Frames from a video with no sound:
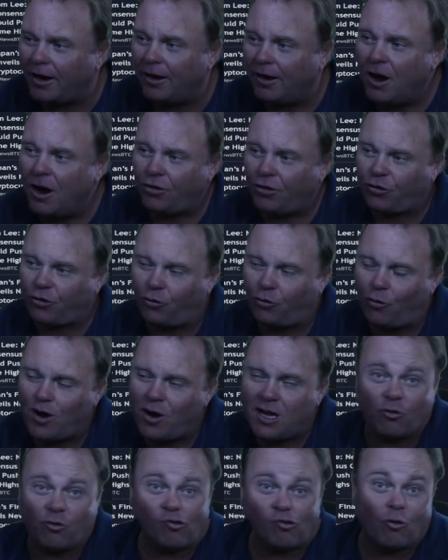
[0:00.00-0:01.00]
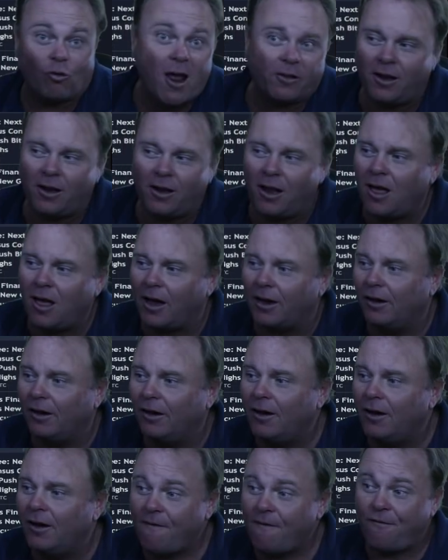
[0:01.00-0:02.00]
3, right on the line.
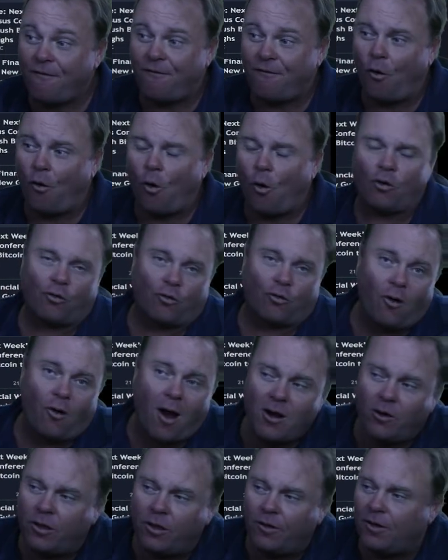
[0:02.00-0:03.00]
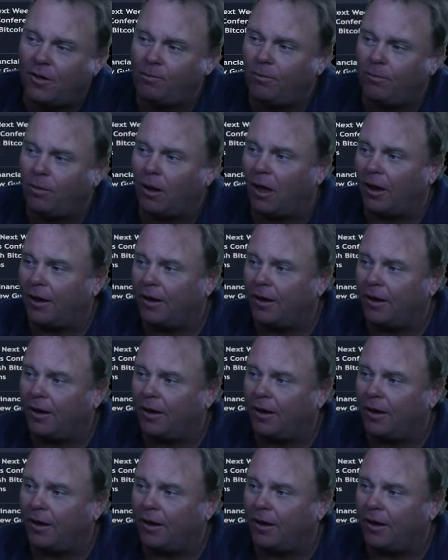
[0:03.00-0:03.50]
4, right on the fib line.